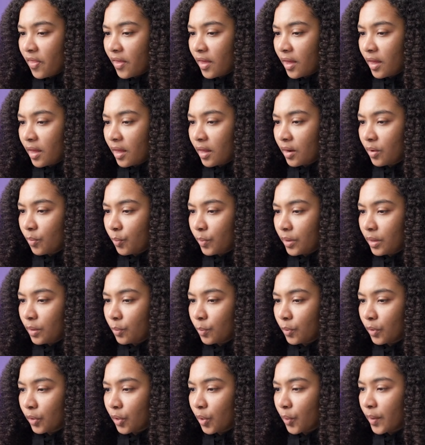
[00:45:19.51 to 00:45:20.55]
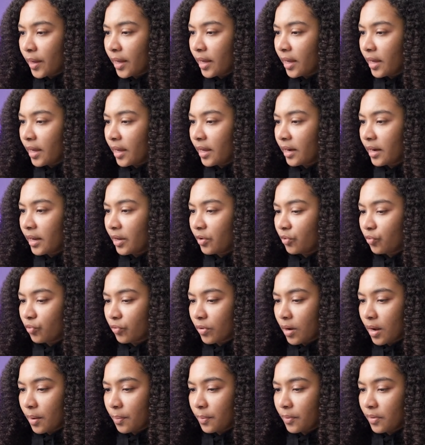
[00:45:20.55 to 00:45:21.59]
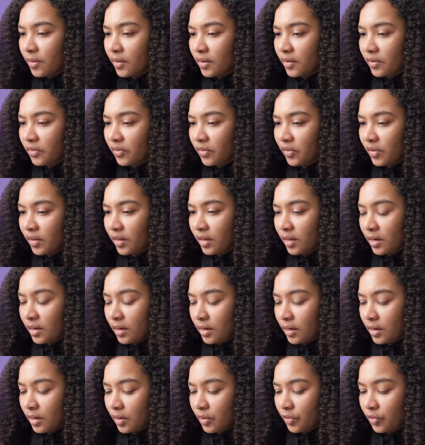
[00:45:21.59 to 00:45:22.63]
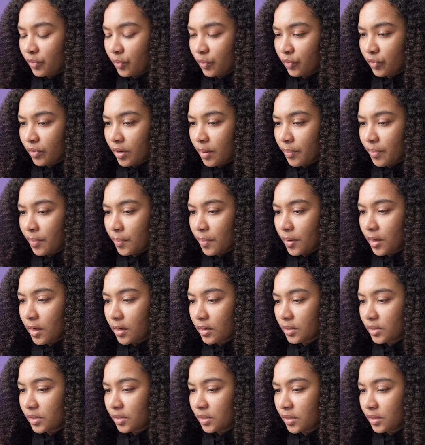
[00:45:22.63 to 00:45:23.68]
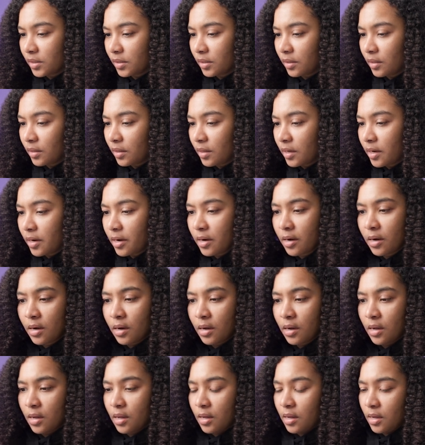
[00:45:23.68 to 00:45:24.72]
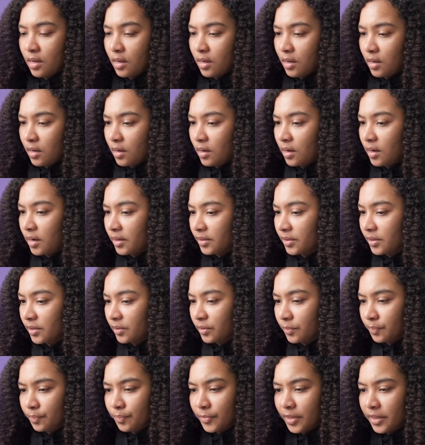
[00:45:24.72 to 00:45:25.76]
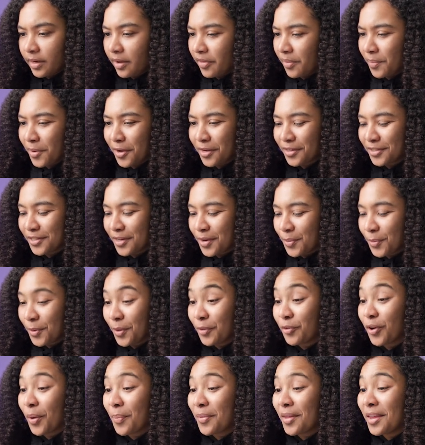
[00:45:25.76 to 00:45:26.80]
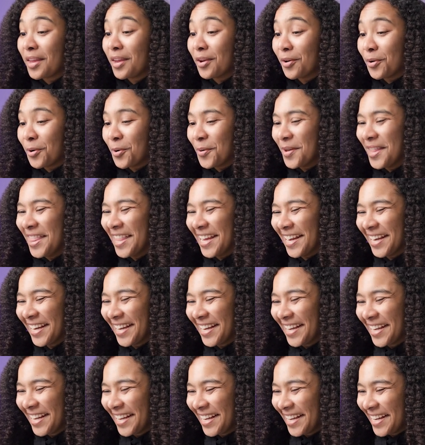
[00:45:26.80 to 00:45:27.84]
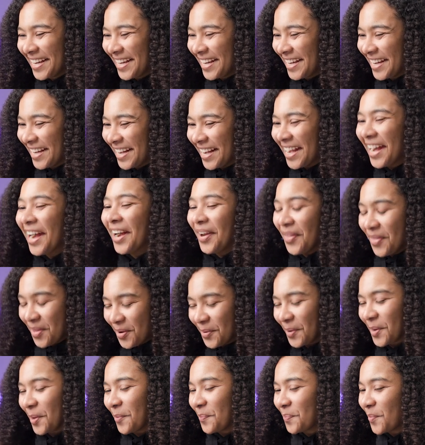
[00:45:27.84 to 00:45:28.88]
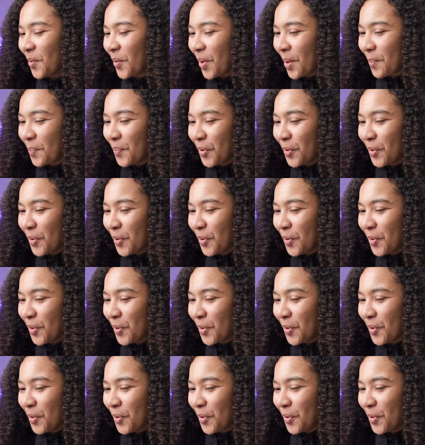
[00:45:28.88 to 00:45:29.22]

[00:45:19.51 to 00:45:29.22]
then we will go ahead and drop this in here. So we'll drop the box there. Awesome. Not the box, sorry. We'll drop the hero in there. There we go. Okay,